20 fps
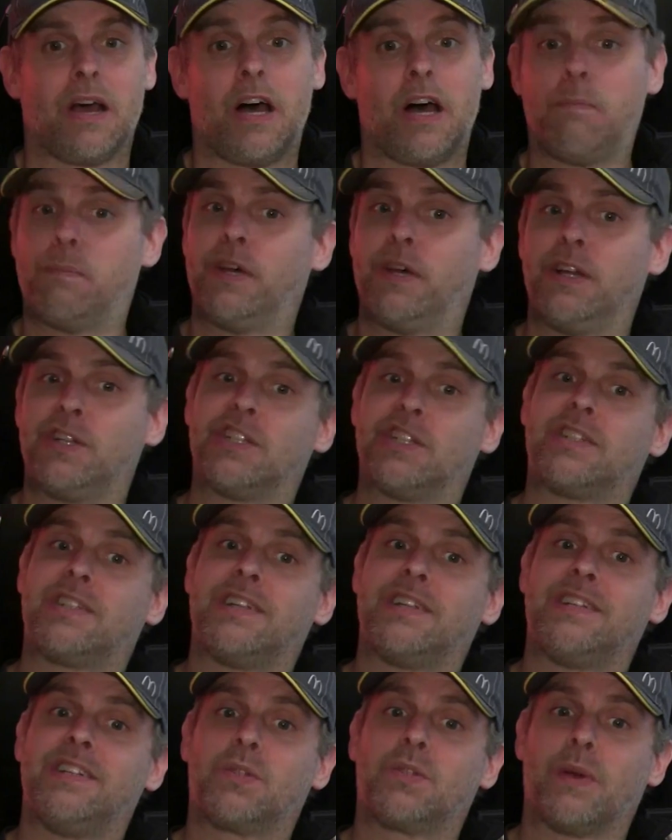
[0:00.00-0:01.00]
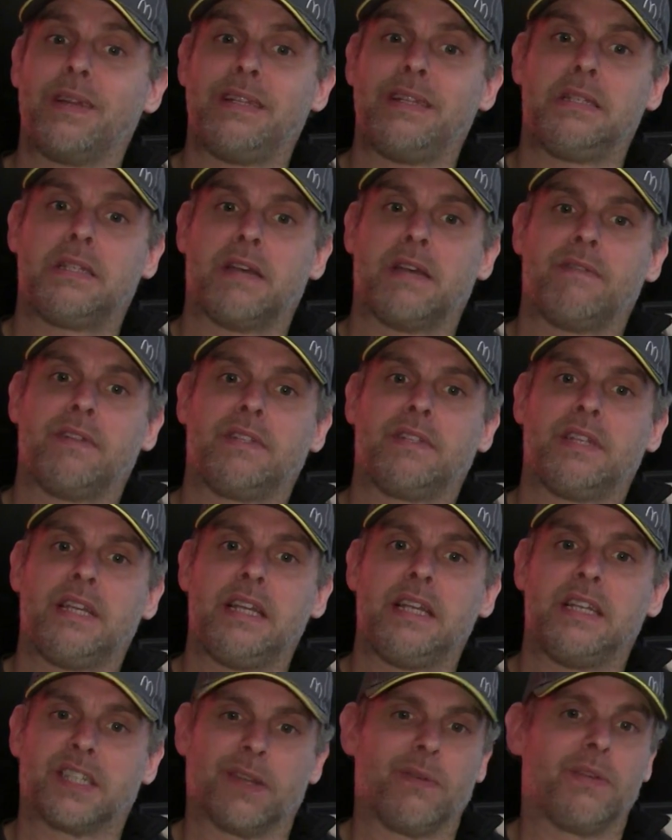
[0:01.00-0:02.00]
purchased it in
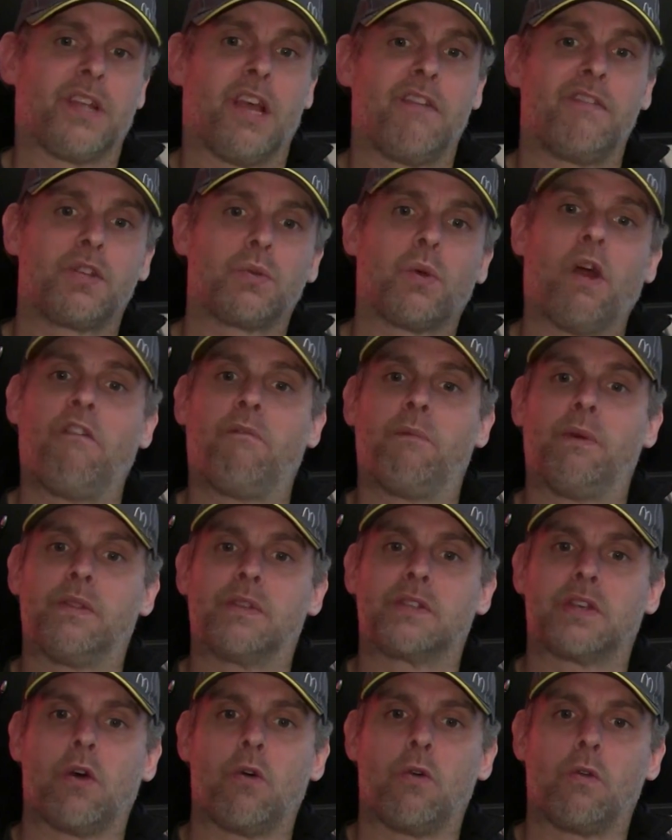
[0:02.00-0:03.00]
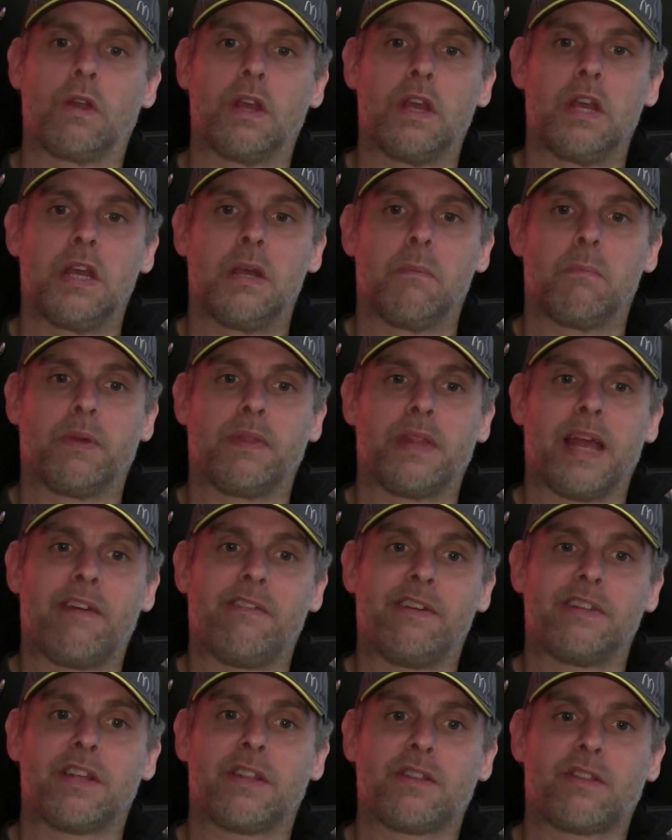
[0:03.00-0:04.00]
2017, so it's over 12 months old, but there
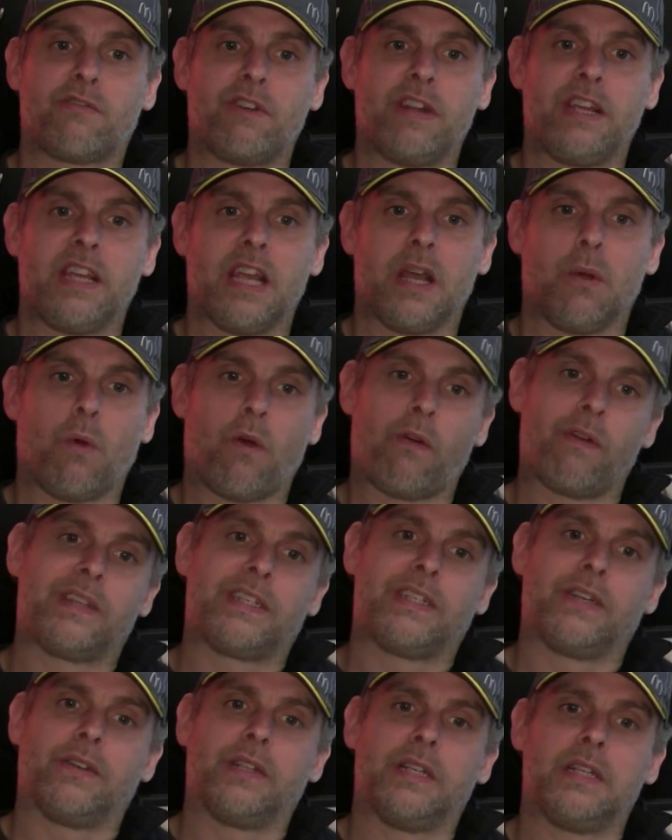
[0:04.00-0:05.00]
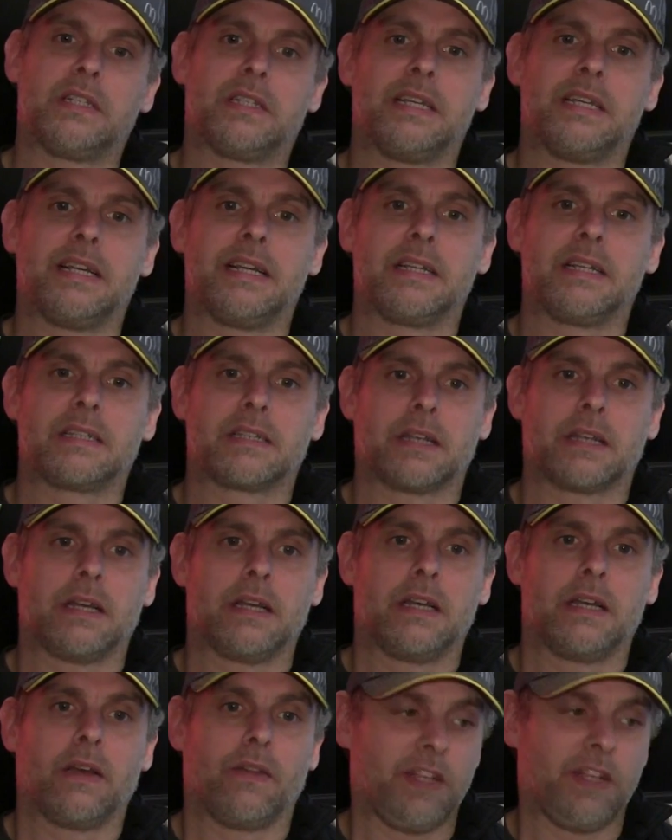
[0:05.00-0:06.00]
is a 3-year warranty on these things,
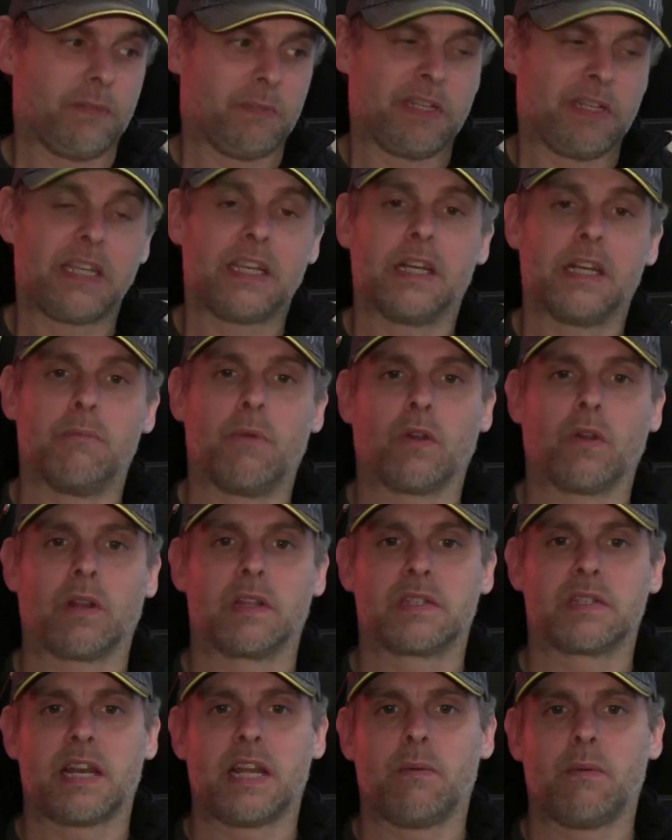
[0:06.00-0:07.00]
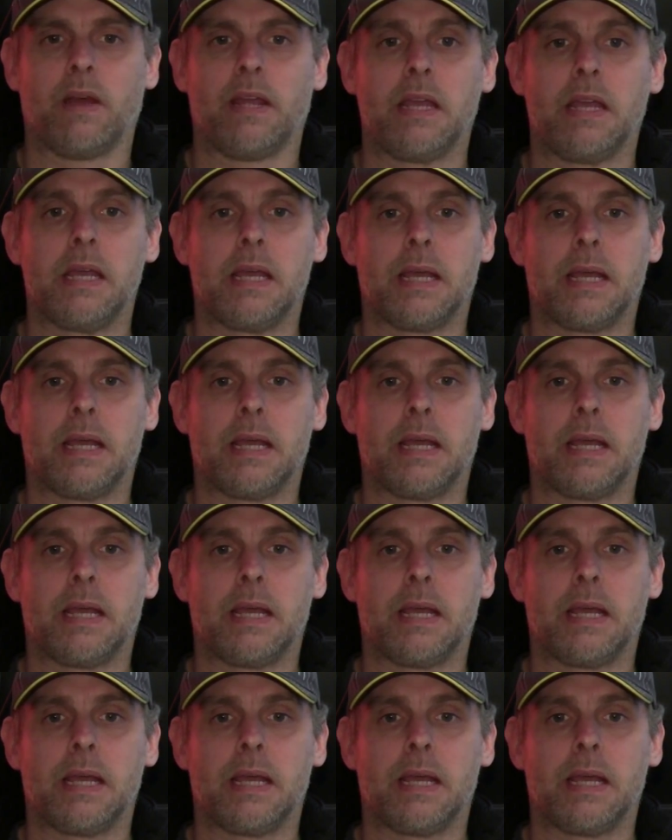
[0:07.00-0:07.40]
on these particular models anyway,